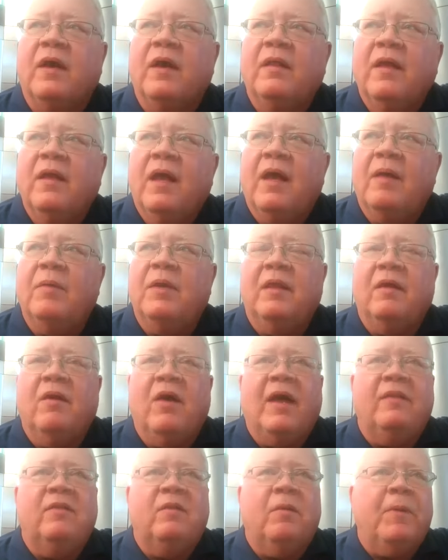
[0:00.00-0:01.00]
I mean,
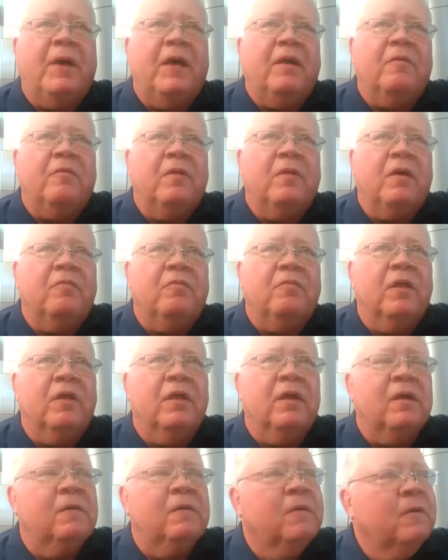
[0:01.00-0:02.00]
there had to have been a
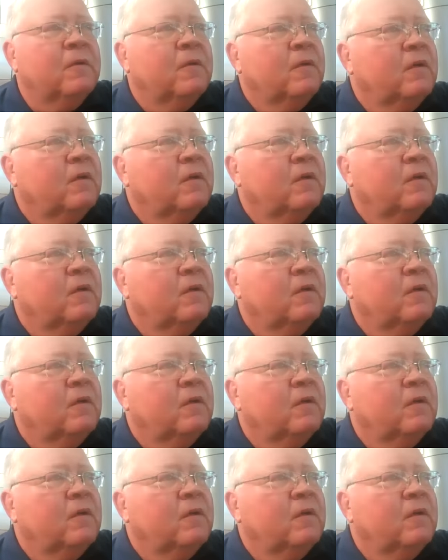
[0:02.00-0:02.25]
really